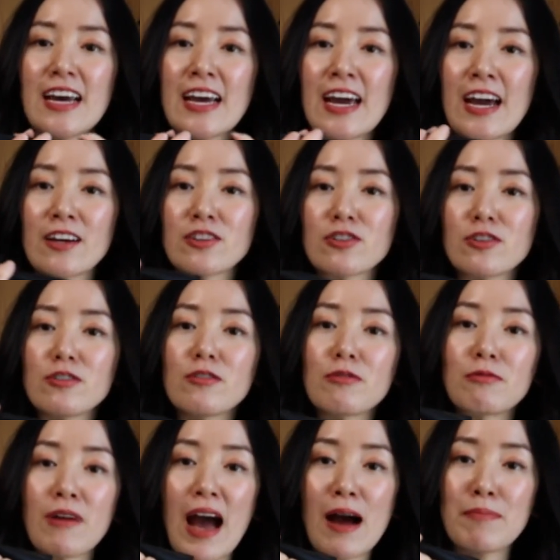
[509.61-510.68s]
handle
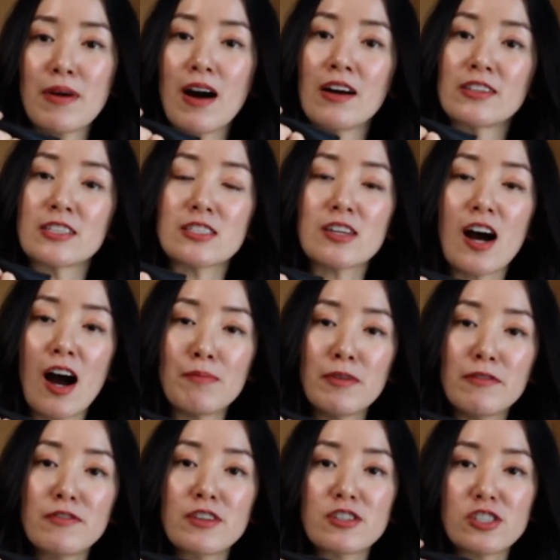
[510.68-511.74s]
wrap on the top
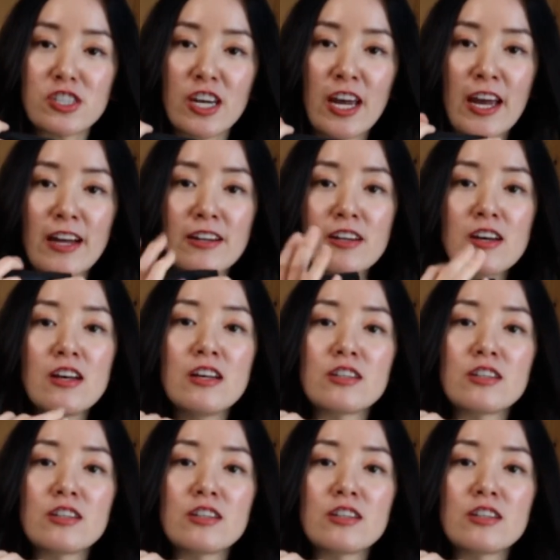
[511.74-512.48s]
of your chain